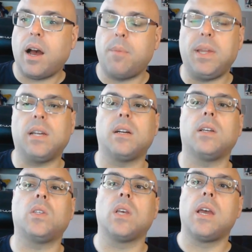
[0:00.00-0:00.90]

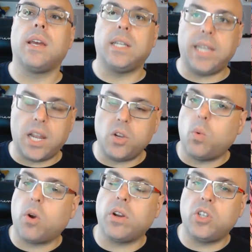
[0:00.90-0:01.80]
because Daniel
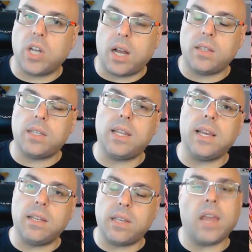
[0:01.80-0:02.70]
Warren Johnson
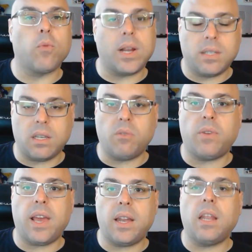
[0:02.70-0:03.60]
is a wrestling
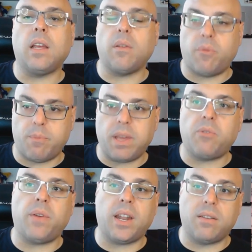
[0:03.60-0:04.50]
fan, a
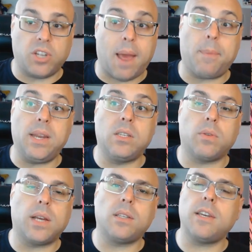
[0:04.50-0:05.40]
big fan of Japanese
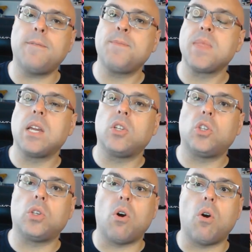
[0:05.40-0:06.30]
wrestling.
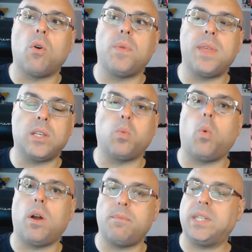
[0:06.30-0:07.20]
So this
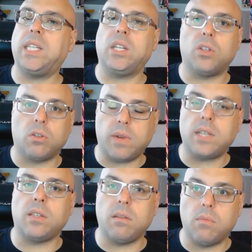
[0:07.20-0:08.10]
one particular
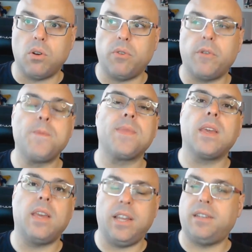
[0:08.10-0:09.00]
wrestling move,
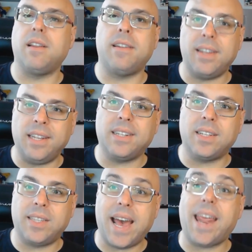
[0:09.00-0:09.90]
he
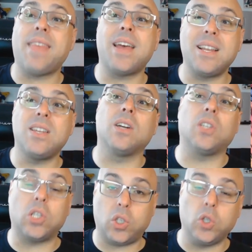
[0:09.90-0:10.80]
does that and then
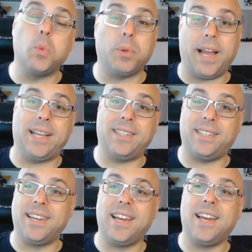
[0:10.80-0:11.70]
does a suplex.